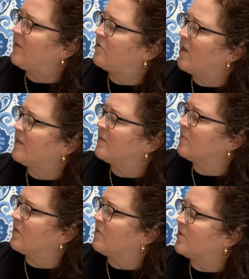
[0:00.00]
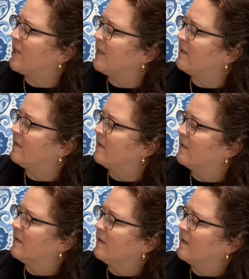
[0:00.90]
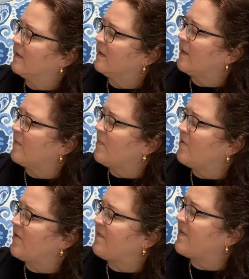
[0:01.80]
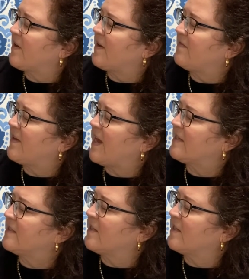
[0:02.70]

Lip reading: trucks approaching. They were moving very fast,